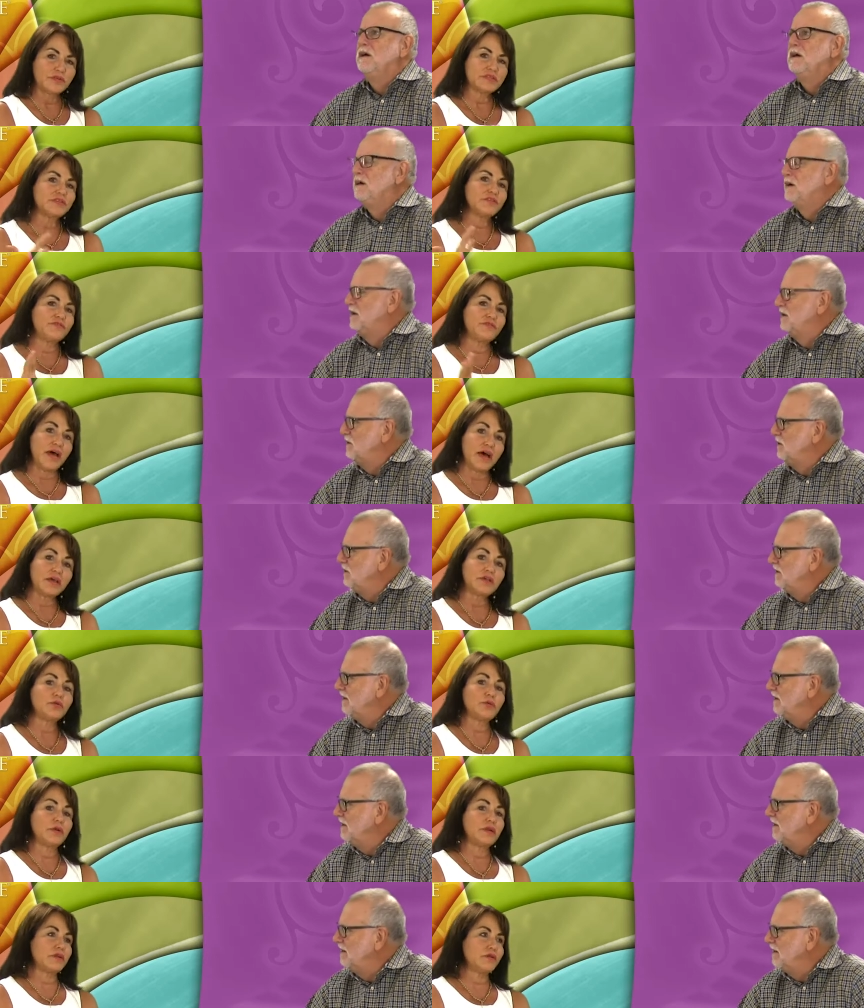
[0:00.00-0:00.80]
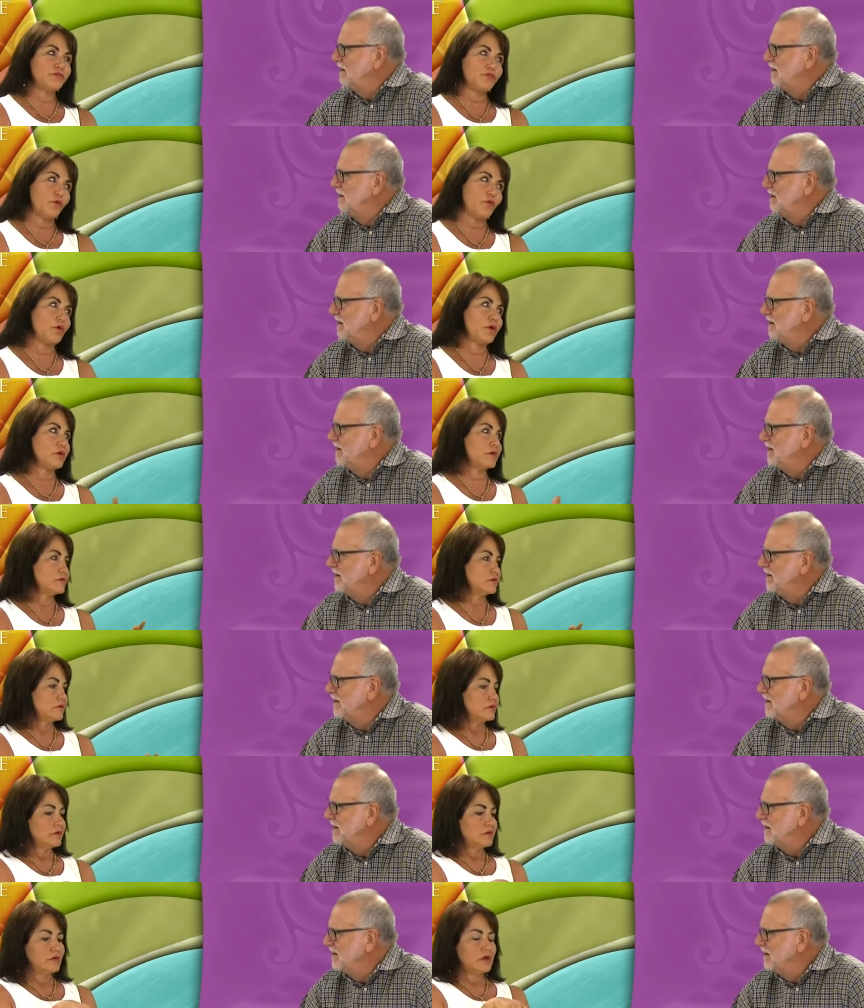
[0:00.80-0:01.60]
Speaker 1: was evaluated for
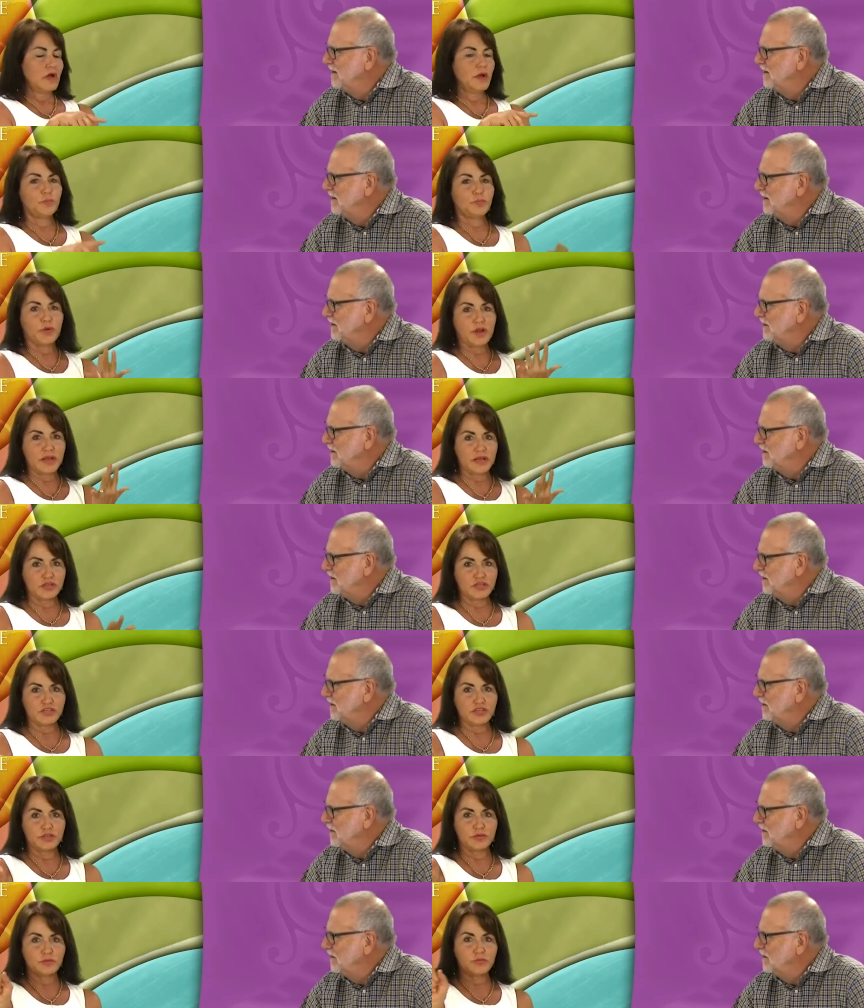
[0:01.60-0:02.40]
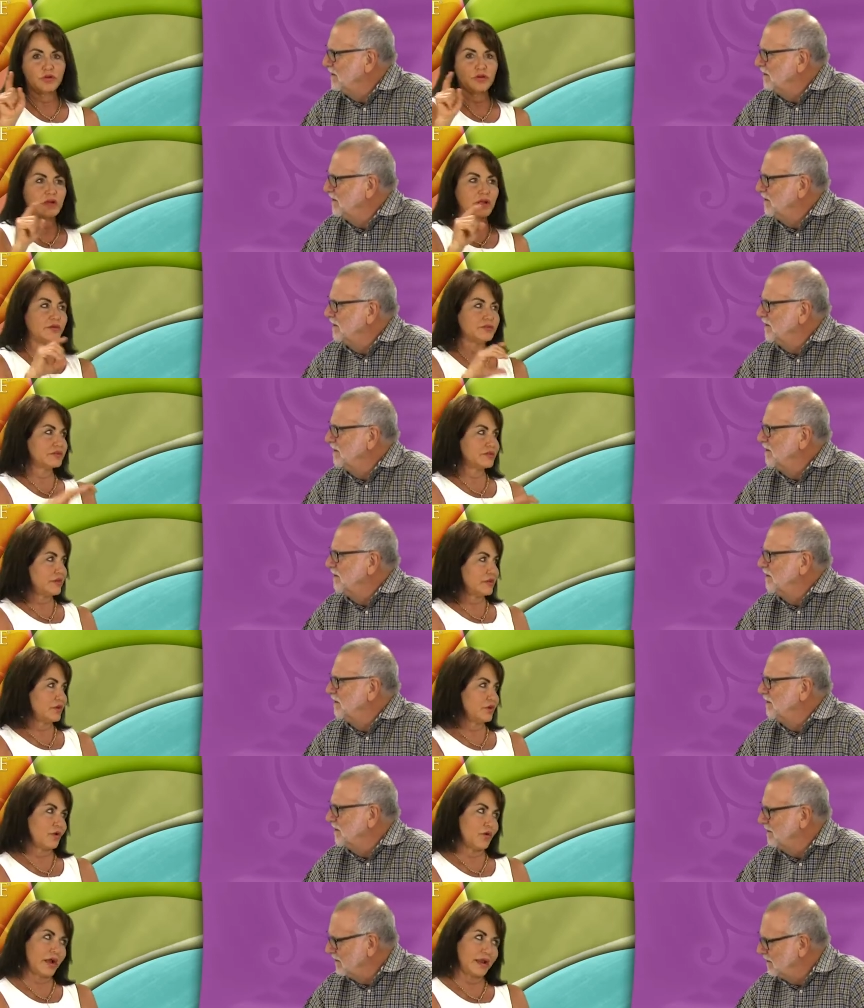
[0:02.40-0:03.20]
a brain tumor and I was
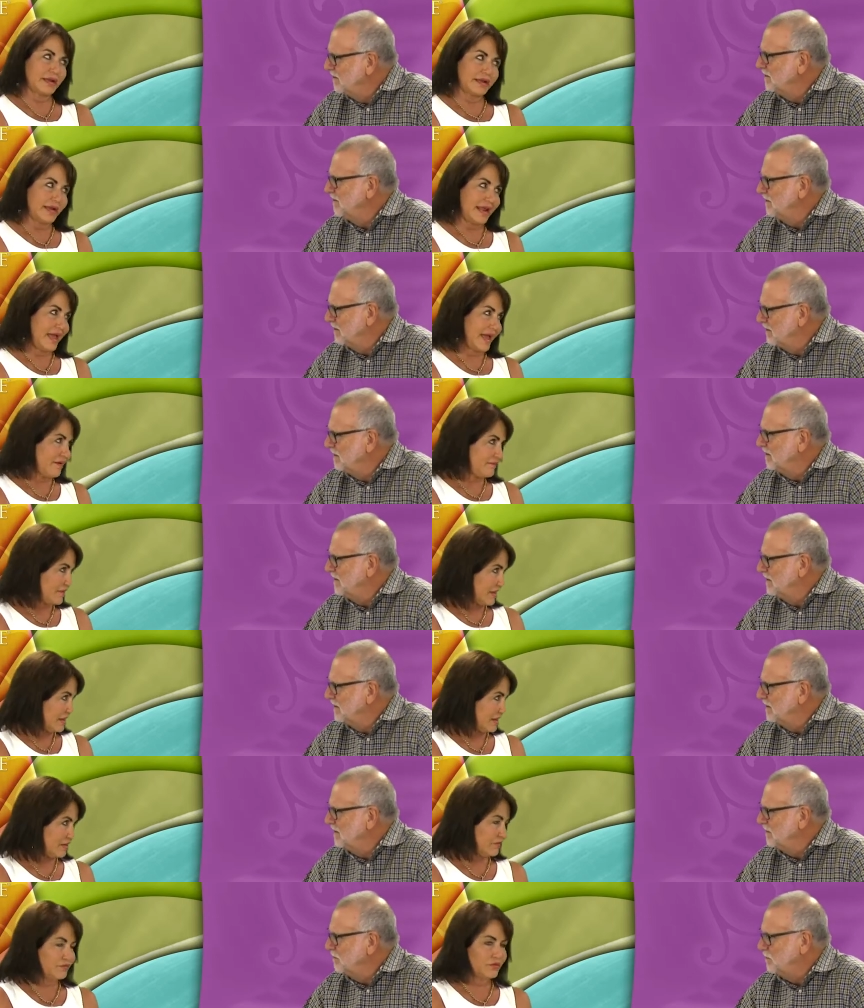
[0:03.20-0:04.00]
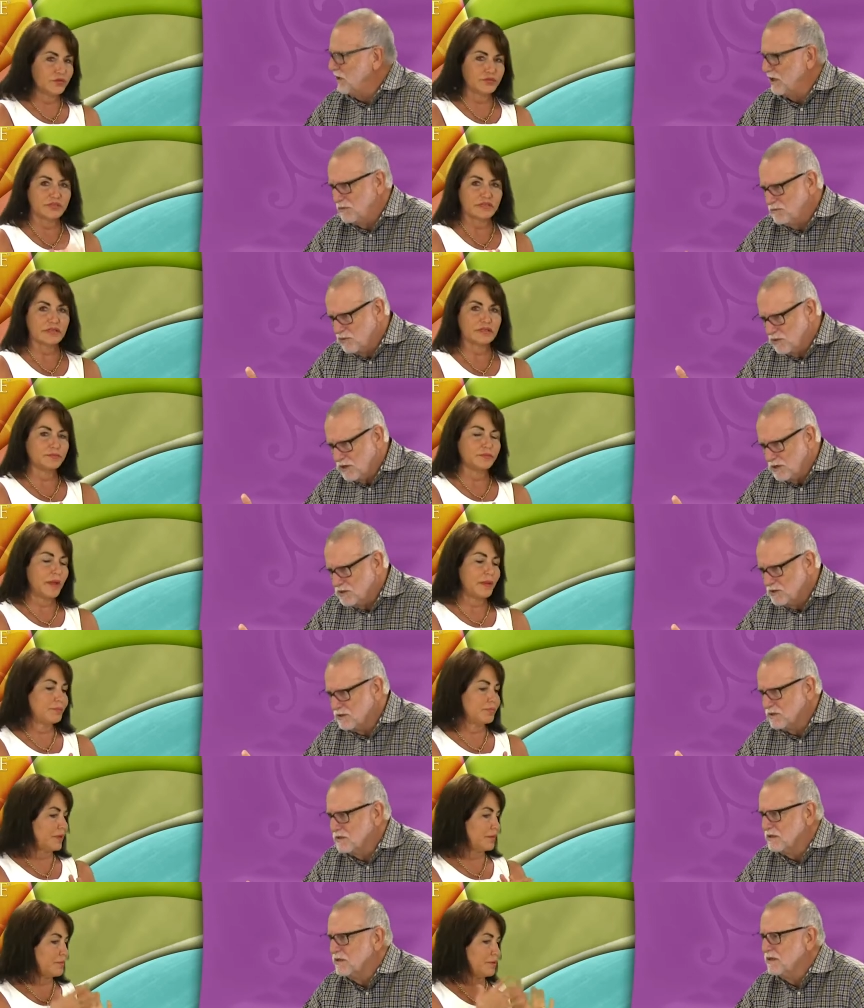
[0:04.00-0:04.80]
you know, I didn't have any of those blood things. Pressure.
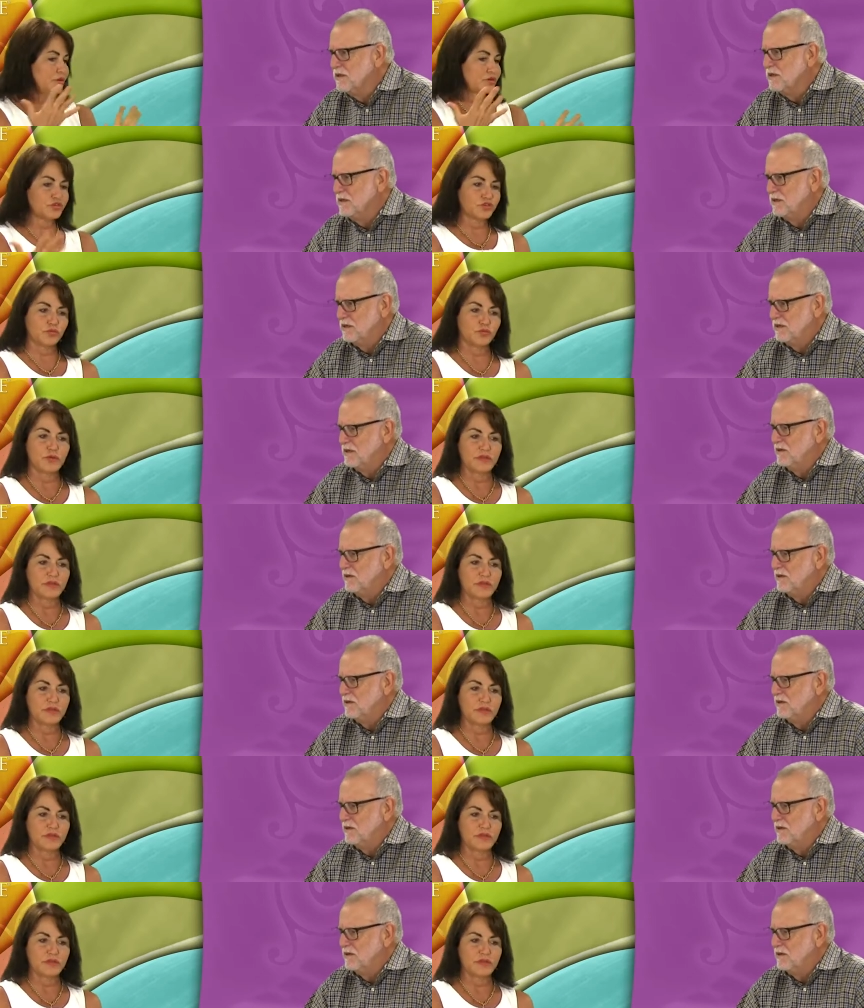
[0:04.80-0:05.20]
My blood pressure